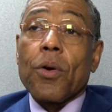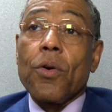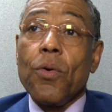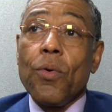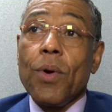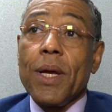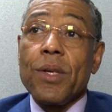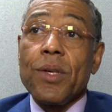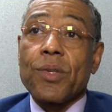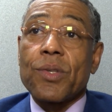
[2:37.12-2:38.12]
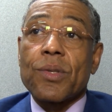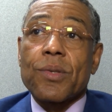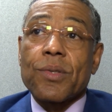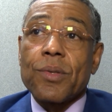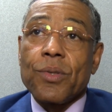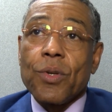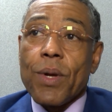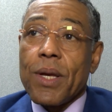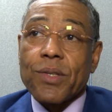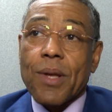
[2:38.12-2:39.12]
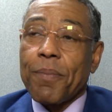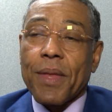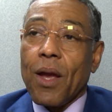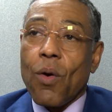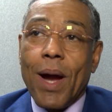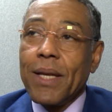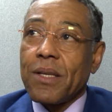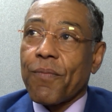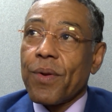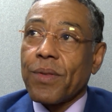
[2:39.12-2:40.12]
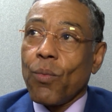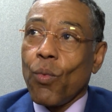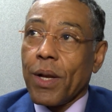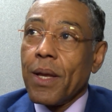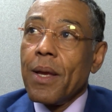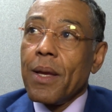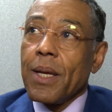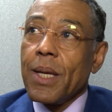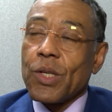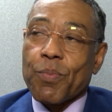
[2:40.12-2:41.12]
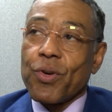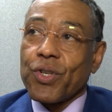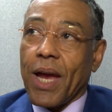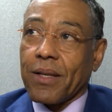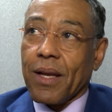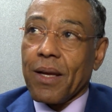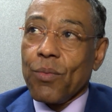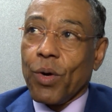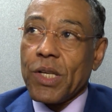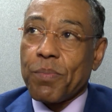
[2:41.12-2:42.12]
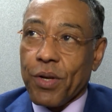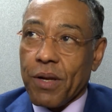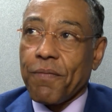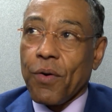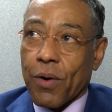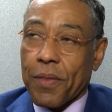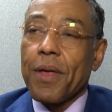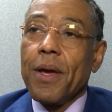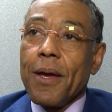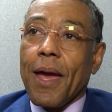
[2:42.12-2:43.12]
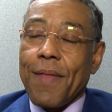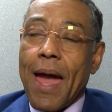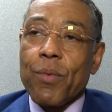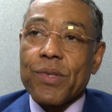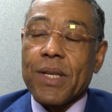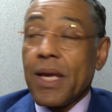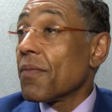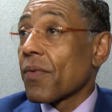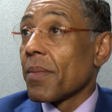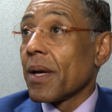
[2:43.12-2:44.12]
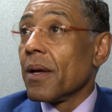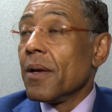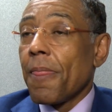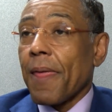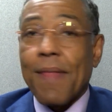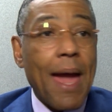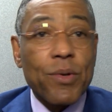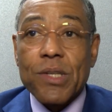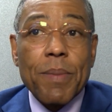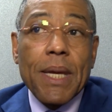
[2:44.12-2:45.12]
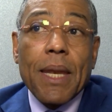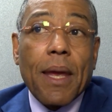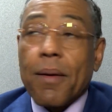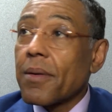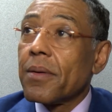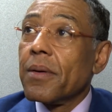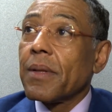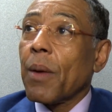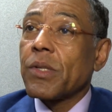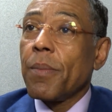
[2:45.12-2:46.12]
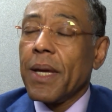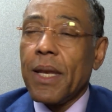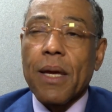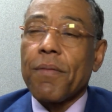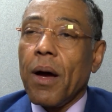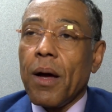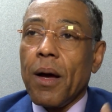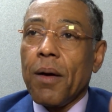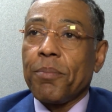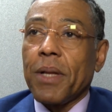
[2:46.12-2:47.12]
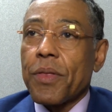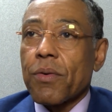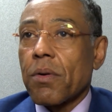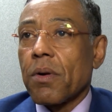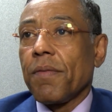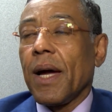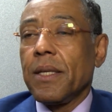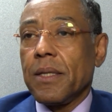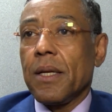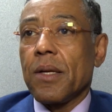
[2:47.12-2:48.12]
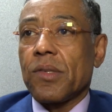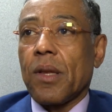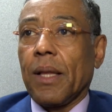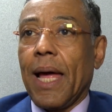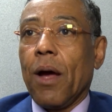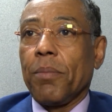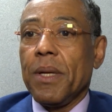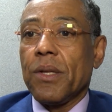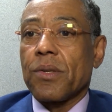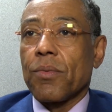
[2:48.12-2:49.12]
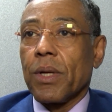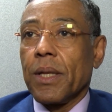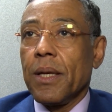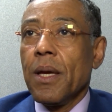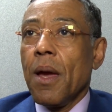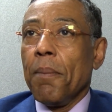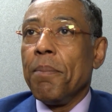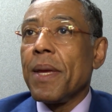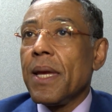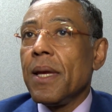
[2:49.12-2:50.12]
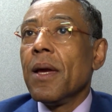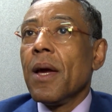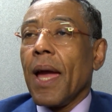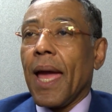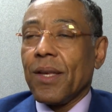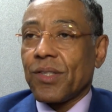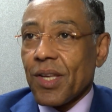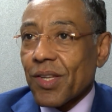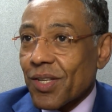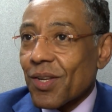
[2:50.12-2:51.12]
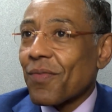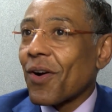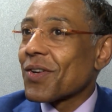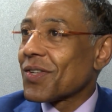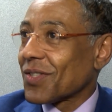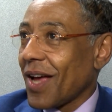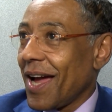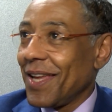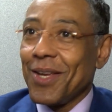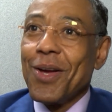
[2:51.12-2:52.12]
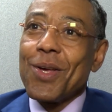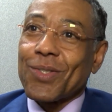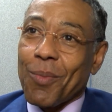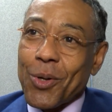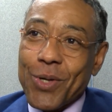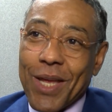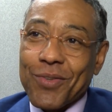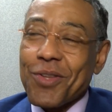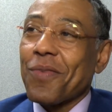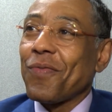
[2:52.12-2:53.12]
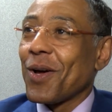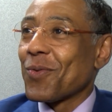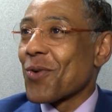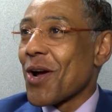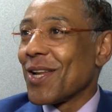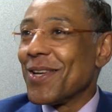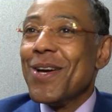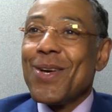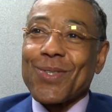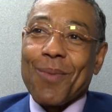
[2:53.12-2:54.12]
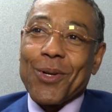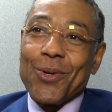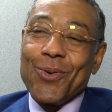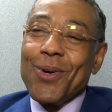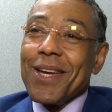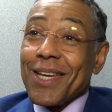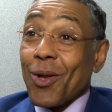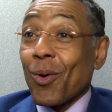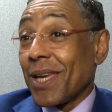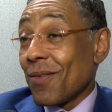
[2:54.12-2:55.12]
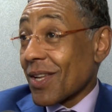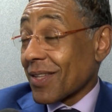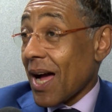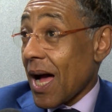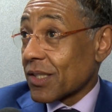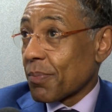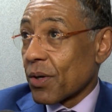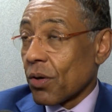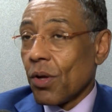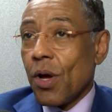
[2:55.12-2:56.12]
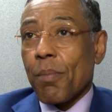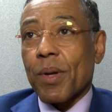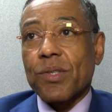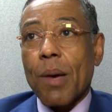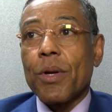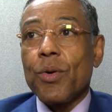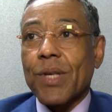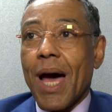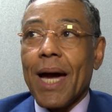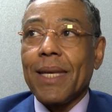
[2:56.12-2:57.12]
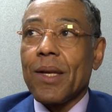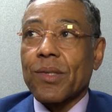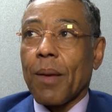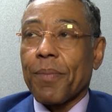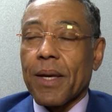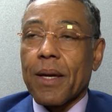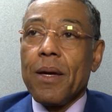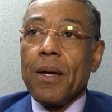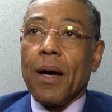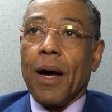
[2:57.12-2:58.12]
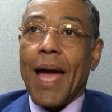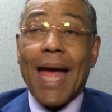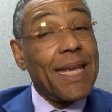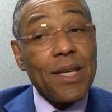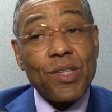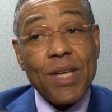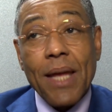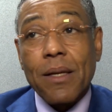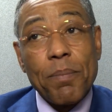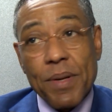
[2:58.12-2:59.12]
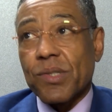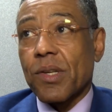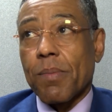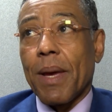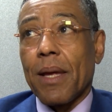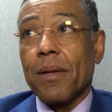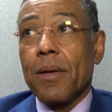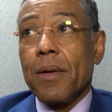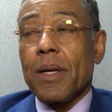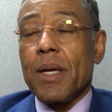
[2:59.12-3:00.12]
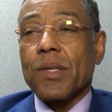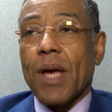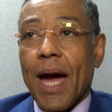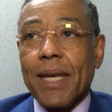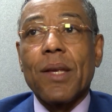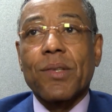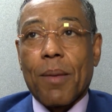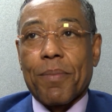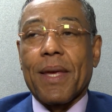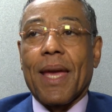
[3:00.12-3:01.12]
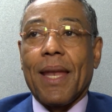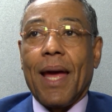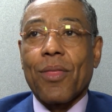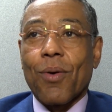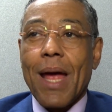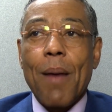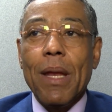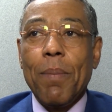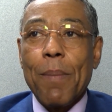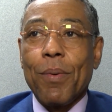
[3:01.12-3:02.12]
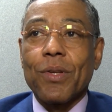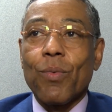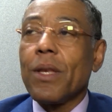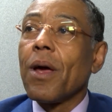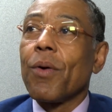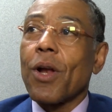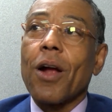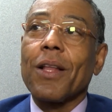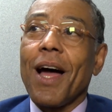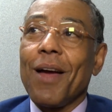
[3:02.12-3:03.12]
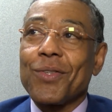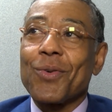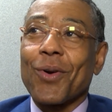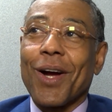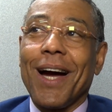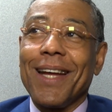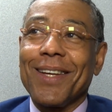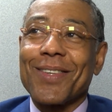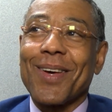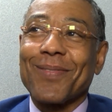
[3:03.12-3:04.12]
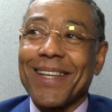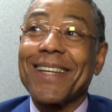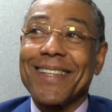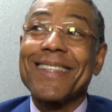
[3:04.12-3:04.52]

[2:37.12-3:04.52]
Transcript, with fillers: who is doing something quite different than what he is projecting, what he's putting forth. And that was the key for me. And that was the beginning. That was the beginning of a, a plethora of ideas that allowed me to really be a citizen of our society, someone who gives to the fun run, someone who you know gives at the hospital, but someone who's hiding something. Uh, and he's yet a businessman. He's hiding something. And I thought, how many people do we know in our lives who are hiding something?